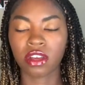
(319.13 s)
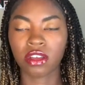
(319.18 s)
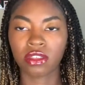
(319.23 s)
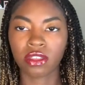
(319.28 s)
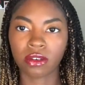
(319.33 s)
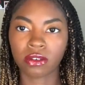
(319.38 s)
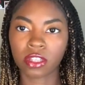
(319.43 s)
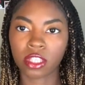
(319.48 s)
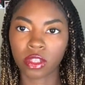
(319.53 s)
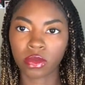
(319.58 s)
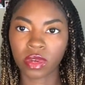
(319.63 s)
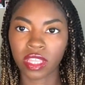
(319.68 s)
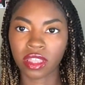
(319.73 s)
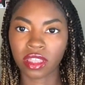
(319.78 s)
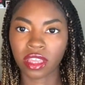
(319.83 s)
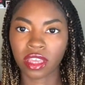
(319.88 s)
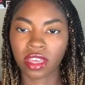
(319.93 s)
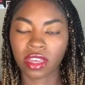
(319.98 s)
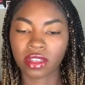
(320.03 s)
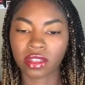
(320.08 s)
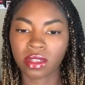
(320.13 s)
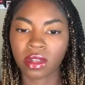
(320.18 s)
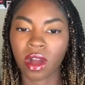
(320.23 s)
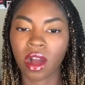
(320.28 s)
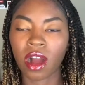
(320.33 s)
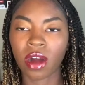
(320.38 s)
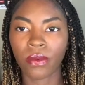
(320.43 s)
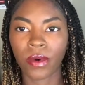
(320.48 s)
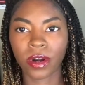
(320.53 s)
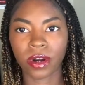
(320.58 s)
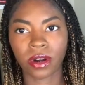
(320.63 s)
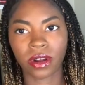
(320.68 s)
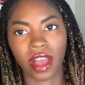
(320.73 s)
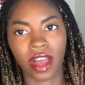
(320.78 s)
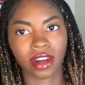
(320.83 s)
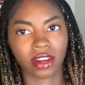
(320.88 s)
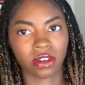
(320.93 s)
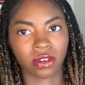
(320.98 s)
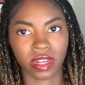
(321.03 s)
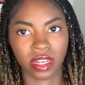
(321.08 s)
Those three things are what our
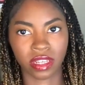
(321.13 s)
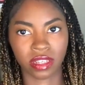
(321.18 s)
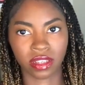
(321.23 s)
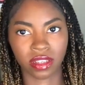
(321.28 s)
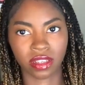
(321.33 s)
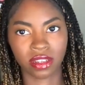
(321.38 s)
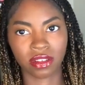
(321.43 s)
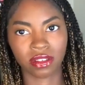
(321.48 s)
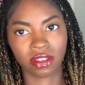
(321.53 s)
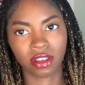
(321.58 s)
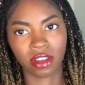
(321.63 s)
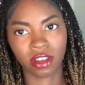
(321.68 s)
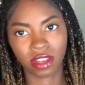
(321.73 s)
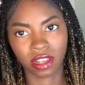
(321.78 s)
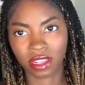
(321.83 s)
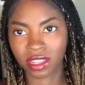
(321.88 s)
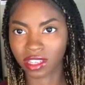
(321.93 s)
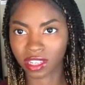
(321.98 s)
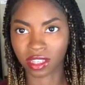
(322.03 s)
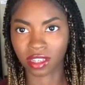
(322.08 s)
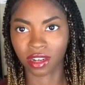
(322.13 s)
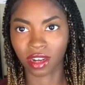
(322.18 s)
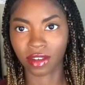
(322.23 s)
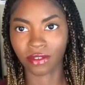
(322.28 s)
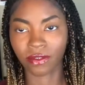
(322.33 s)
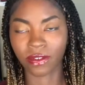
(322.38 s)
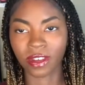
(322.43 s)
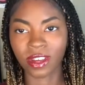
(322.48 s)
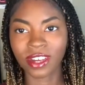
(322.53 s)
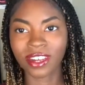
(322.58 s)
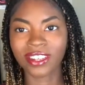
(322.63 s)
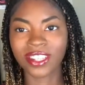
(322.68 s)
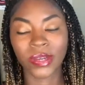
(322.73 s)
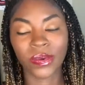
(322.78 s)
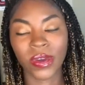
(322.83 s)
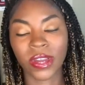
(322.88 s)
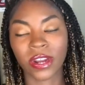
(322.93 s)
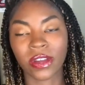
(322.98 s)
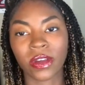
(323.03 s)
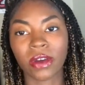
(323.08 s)
calories consist of. So
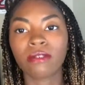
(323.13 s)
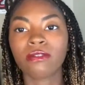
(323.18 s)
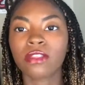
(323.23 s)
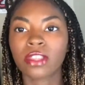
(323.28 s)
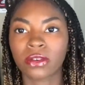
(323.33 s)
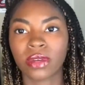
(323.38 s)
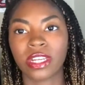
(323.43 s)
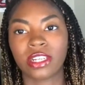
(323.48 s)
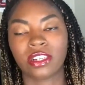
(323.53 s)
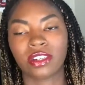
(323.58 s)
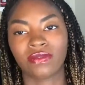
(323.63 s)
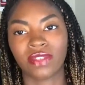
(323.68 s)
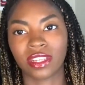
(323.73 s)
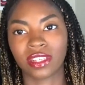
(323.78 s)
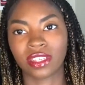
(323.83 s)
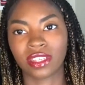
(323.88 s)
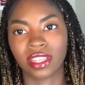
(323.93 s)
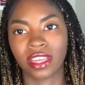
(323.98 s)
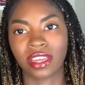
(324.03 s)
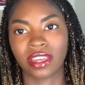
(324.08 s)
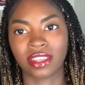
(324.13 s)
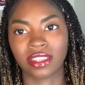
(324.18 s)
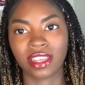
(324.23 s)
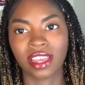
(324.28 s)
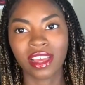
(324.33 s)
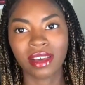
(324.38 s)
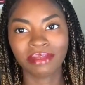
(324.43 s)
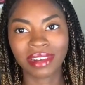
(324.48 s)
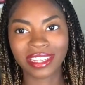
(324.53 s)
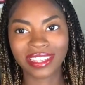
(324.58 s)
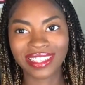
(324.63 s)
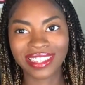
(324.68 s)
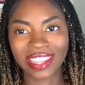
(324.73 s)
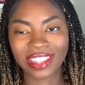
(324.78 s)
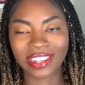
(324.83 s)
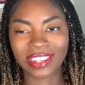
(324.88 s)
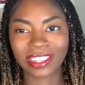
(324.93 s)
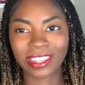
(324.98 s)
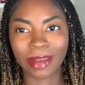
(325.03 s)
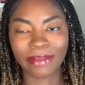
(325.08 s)
we're going to go through each of these things, plus the
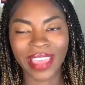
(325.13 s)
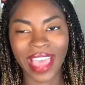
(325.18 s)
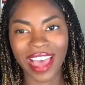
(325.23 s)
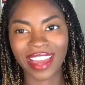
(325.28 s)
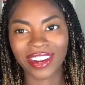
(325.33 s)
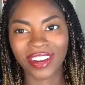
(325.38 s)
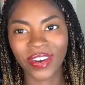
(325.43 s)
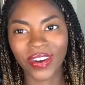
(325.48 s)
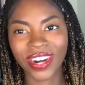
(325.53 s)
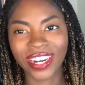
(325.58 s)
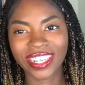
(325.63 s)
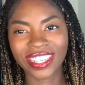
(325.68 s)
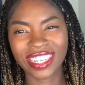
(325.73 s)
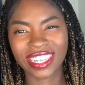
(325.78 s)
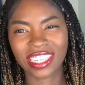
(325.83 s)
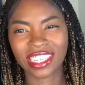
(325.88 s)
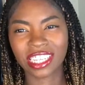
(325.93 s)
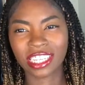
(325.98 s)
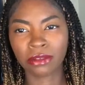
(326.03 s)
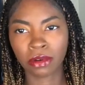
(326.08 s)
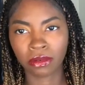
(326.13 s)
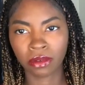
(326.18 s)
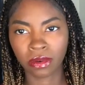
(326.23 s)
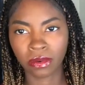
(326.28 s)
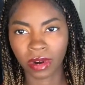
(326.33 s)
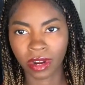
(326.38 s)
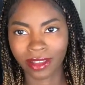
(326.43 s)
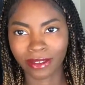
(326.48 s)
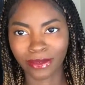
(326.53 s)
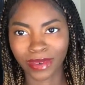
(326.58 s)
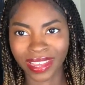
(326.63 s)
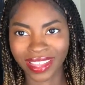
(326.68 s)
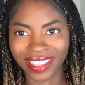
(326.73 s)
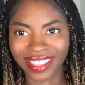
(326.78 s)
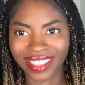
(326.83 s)
other subcategories, and see what we're working with.